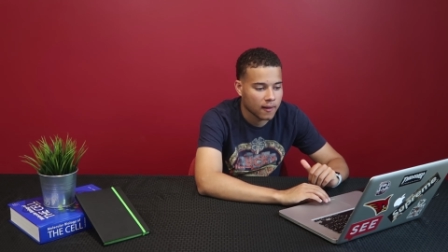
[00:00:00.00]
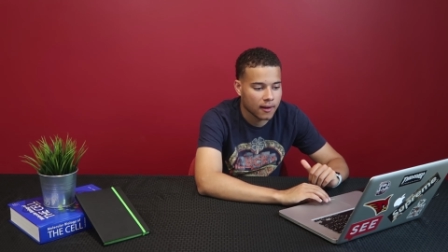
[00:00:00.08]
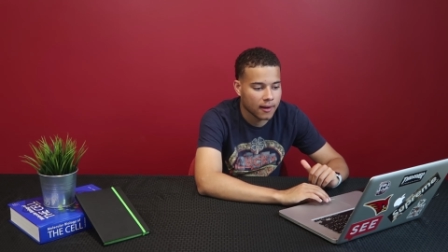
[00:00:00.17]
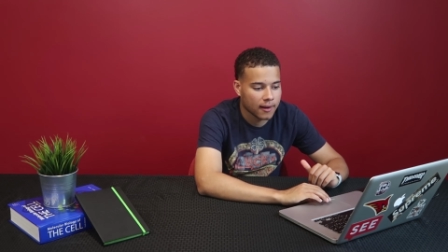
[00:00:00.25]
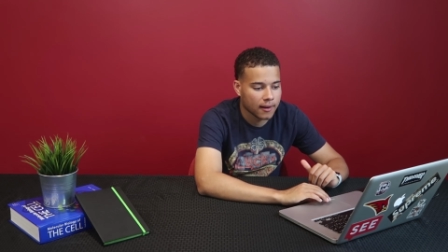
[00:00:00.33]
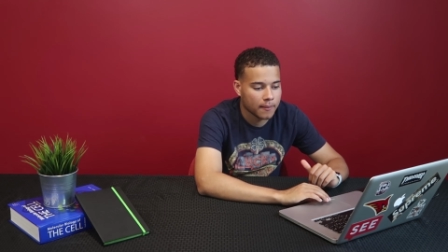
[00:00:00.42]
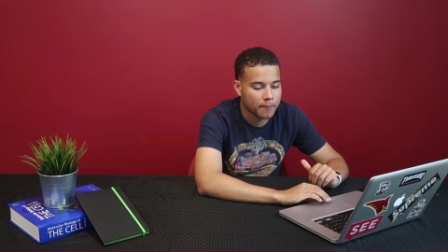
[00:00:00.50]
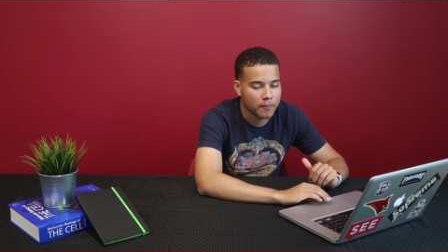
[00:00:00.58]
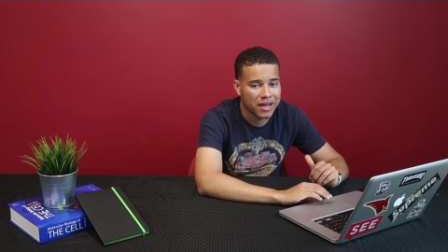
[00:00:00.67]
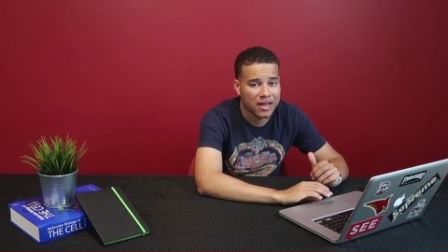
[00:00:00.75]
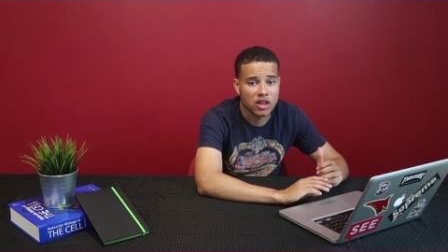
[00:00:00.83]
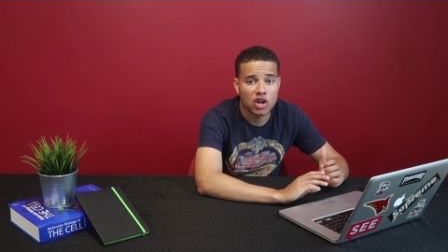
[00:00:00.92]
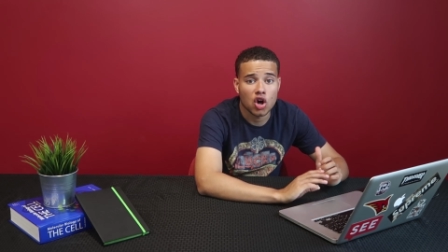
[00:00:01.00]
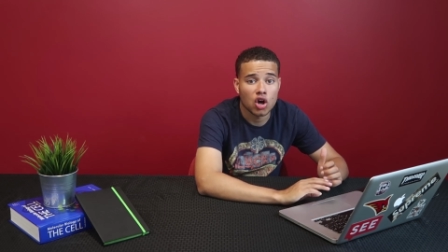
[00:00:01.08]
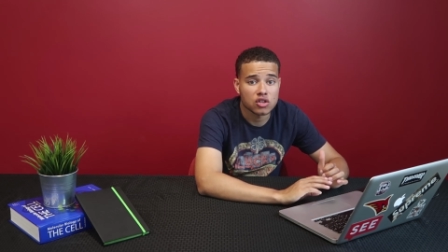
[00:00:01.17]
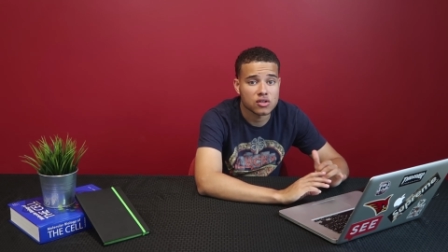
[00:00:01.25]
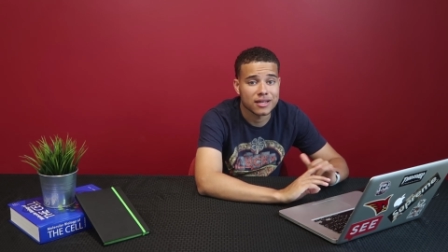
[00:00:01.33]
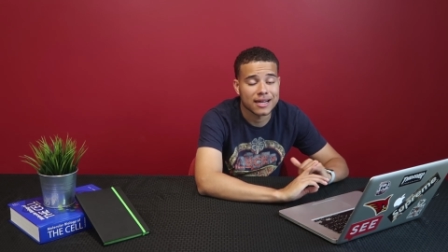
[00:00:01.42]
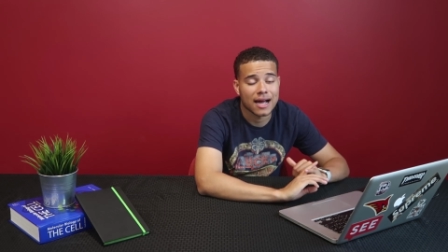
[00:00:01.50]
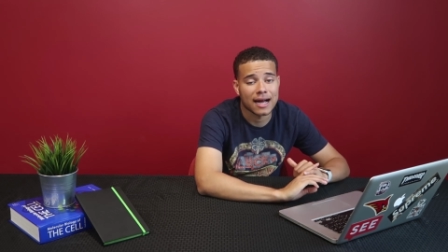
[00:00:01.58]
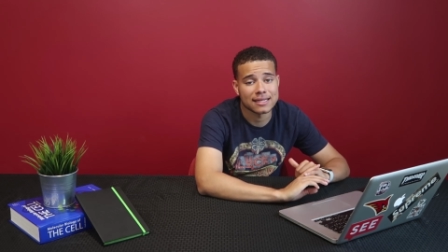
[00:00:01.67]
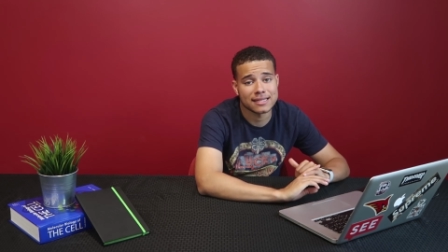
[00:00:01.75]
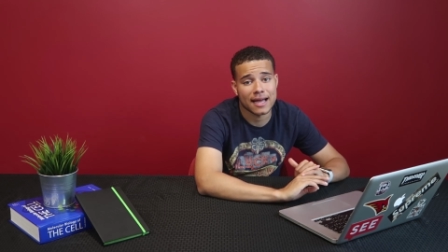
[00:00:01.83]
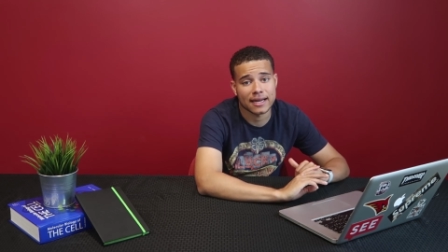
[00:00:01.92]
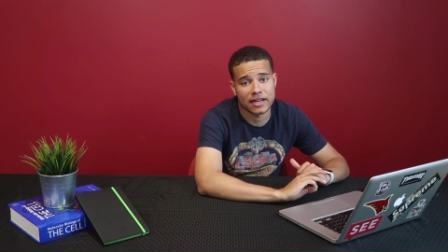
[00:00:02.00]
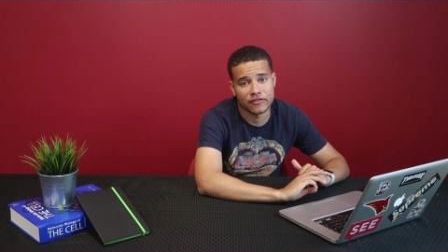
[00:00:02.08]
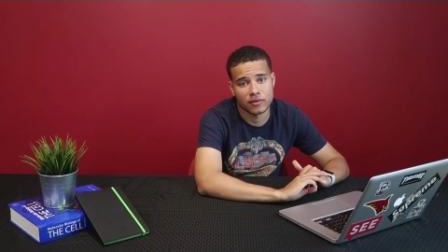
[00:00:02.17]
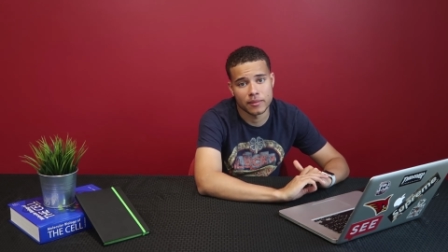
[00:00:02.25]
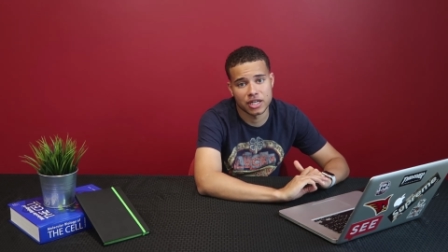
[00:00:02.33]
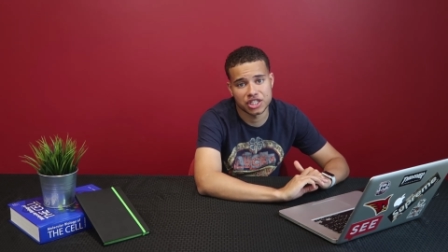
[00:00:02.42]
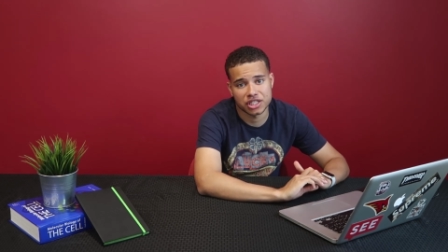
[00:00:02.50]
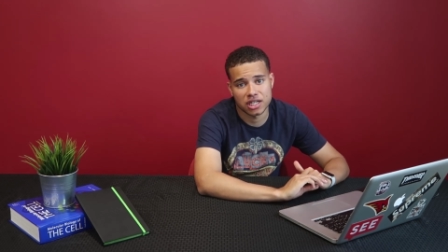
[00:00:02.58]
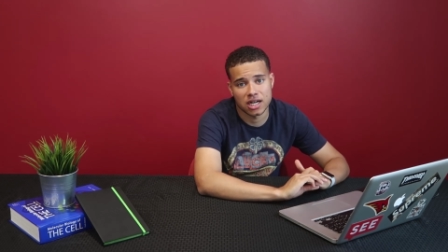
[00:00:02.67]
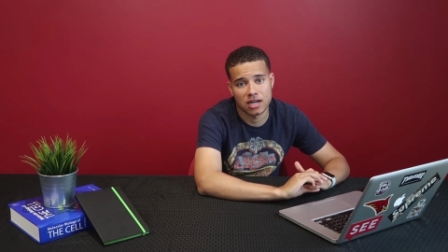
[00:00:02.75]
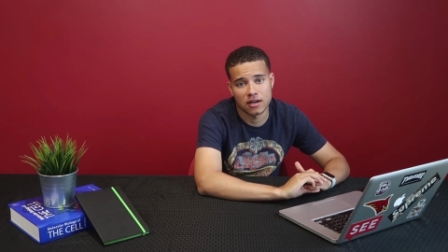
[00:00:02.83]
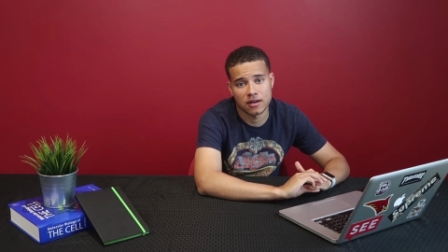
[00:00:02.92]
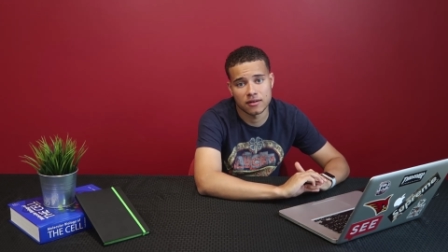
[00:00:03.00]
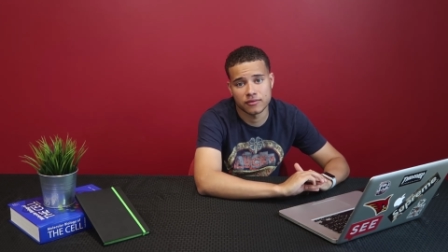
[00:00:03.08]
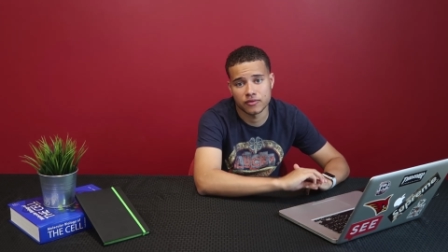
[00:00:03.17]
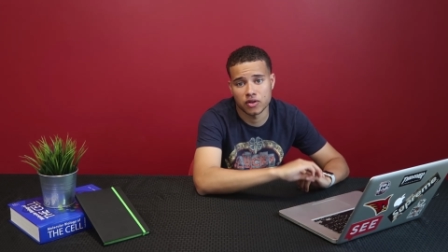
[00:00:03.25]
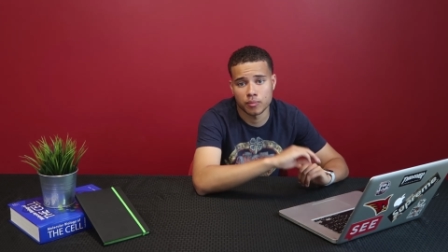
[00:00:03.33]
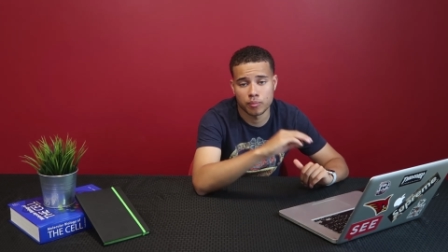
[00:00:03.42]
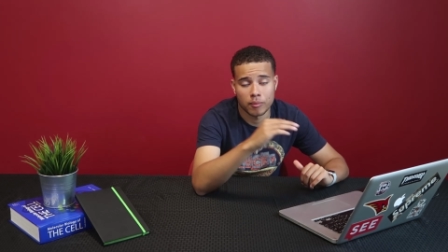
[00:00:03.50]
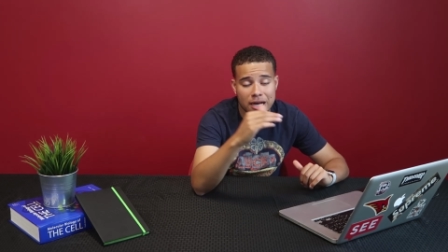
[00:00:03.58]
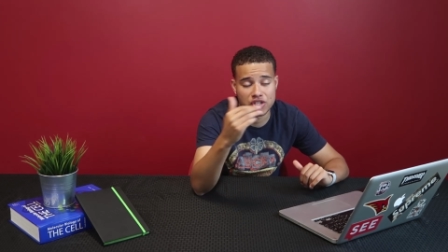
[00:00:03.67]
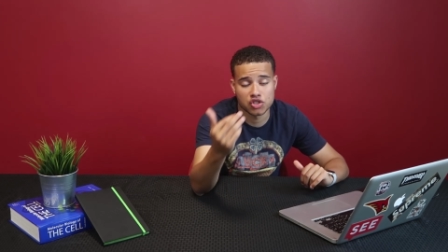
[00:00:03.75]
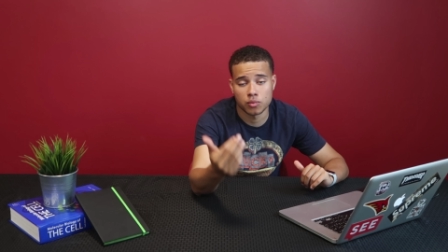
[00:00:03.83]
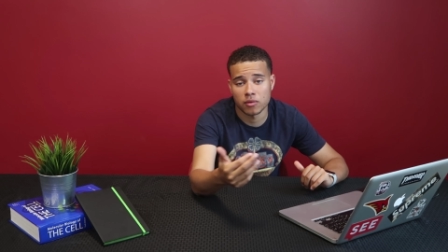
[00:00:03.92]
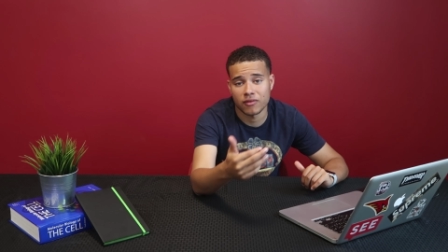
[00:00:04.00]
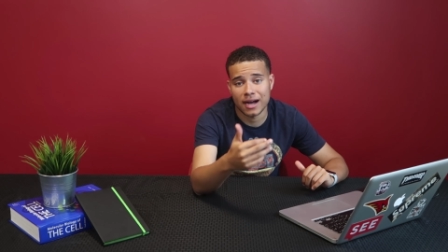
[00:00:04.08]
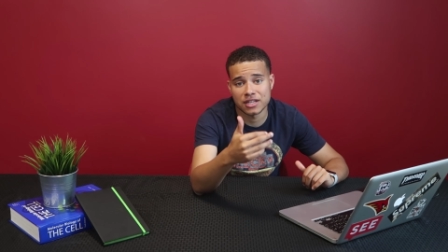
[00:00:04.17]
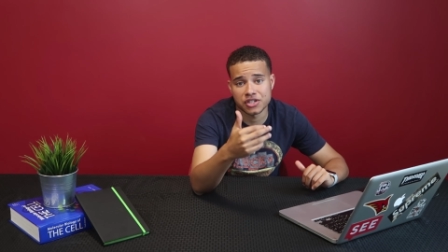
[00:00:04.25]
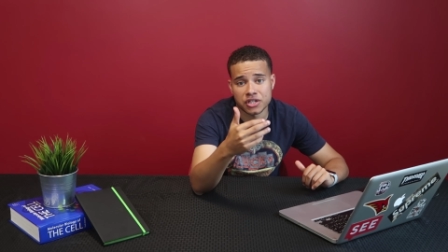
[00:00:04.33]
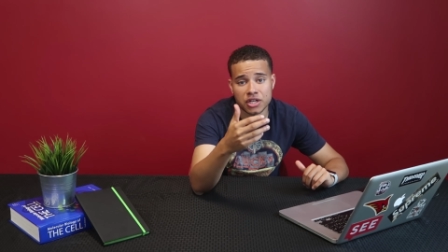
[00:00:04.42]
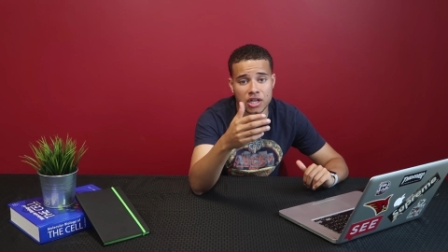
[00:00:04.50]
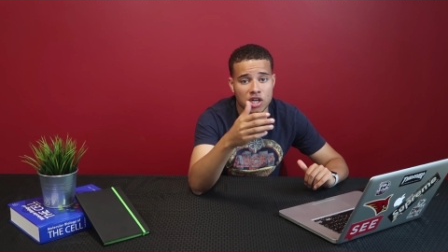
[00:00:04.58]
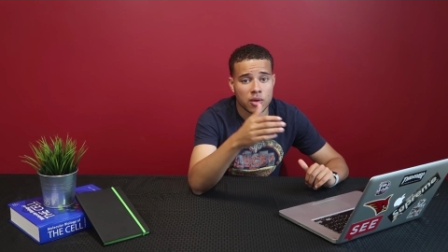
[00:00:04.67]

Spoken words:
and then also the contact information of my supervisor,